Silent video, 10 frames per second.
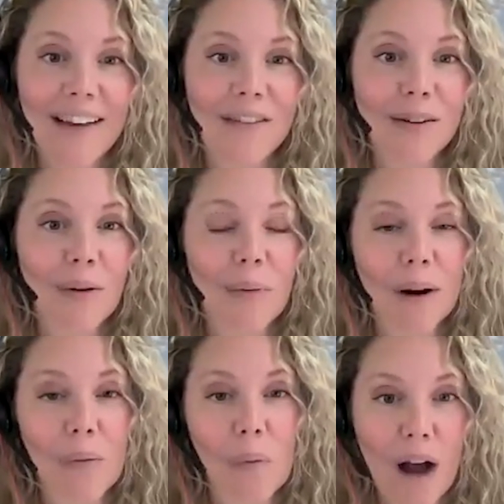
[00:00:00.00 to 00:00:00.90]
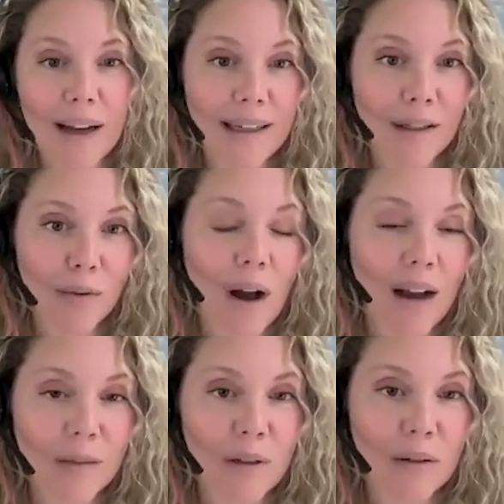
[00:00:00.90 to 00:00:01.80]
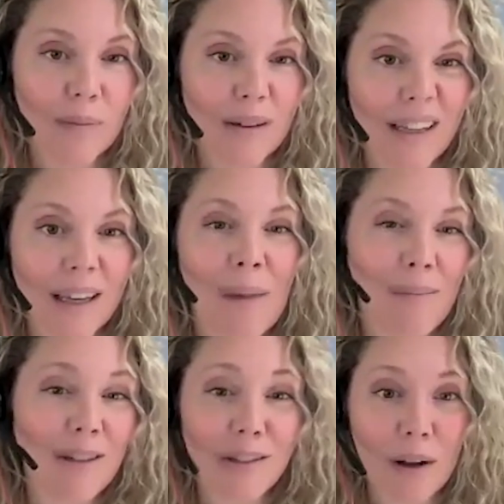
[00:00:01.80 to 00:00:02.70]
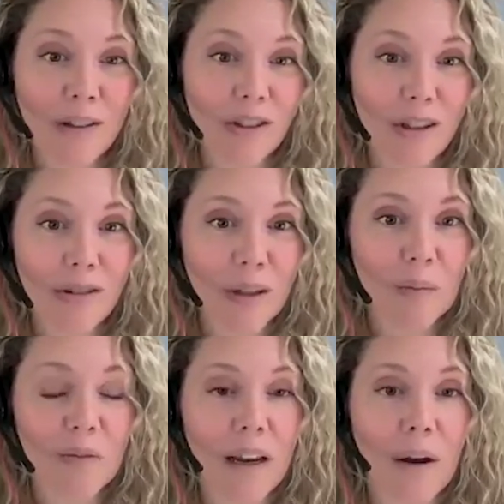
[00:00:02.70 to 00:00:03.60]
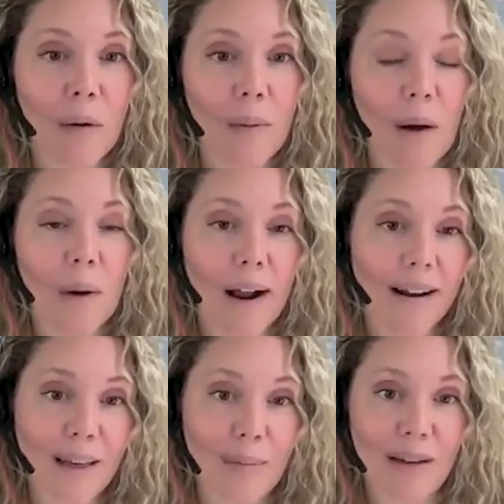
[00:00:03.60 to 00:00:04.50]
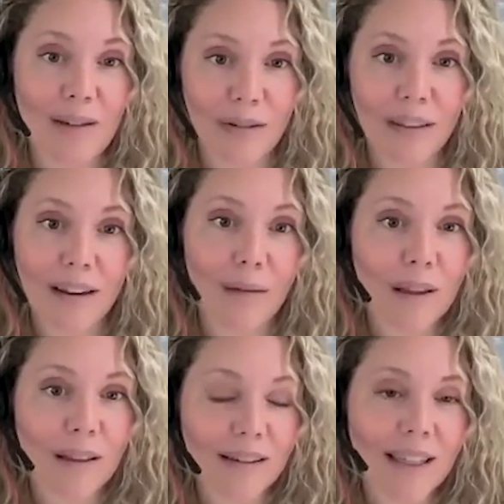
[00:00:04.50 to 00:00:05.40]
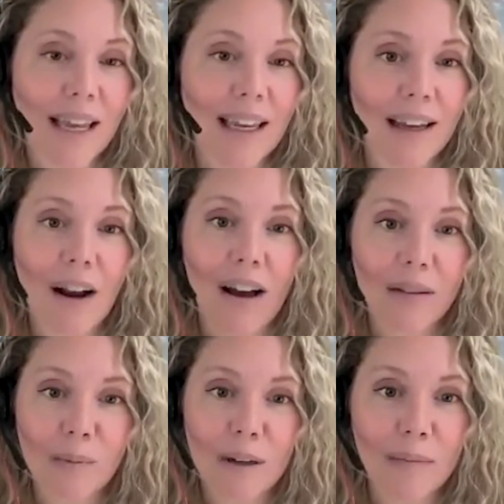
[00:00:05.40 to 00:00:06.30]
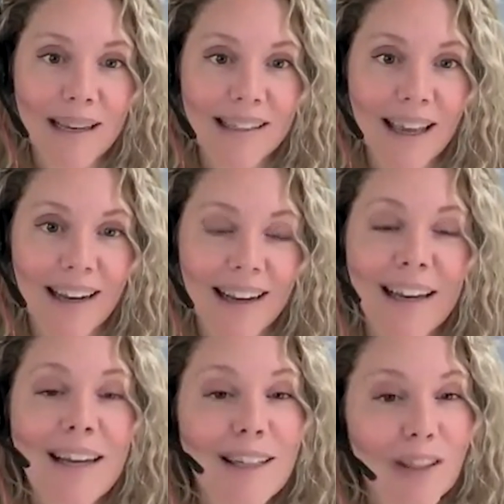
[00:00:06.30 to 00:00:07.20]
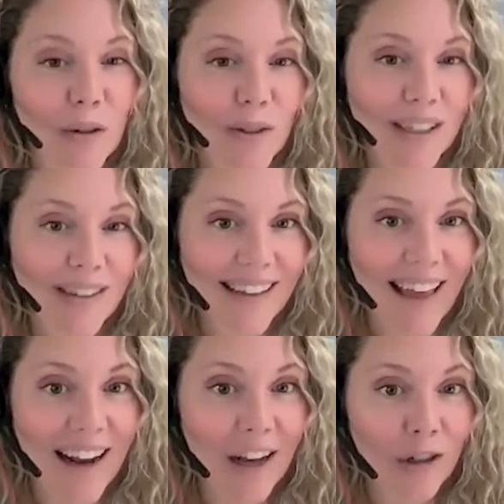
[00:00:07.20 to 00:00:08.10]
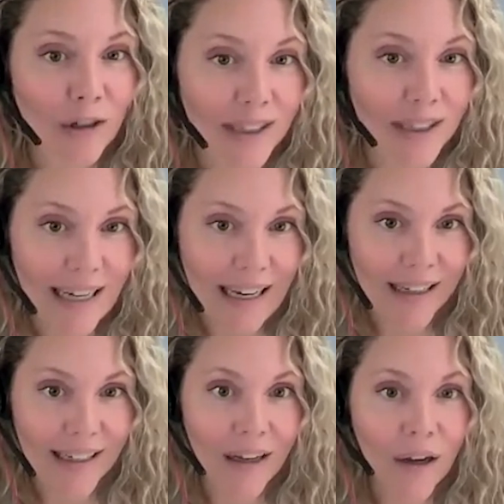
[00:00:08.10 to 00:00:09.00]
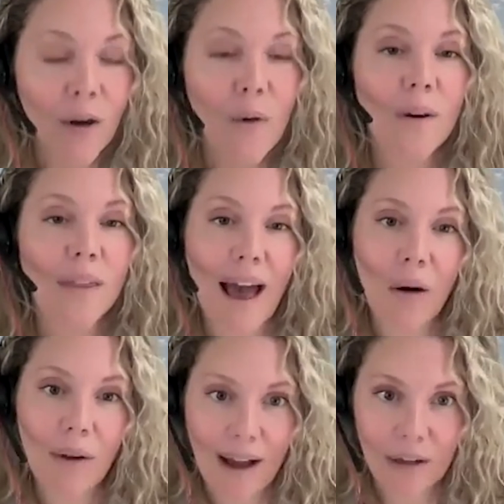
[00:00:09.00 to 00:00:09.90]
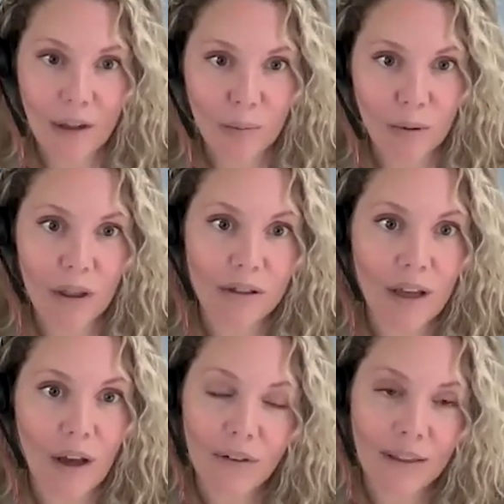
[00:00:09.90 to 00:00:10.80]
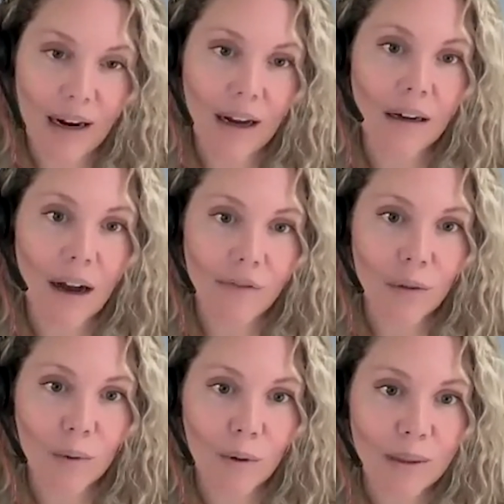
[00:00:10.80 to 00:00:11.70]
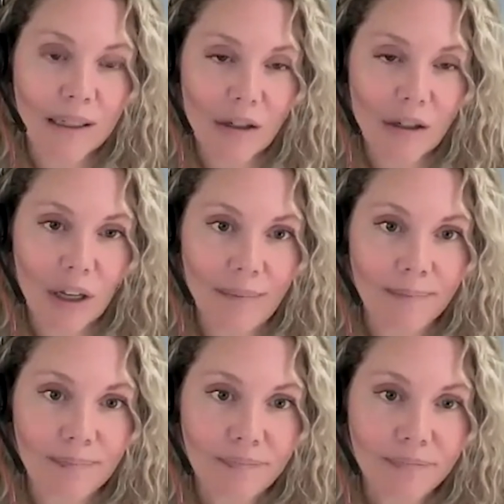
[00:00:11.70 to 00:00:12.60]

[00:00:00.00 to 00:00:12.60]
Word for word: If you don't want to walk into a hospital building, maybe just watch a YouTube video about what occupational therapy looks like in a hospital based setting. So you still get that understanding without having to put yourself in that uncomfortable position.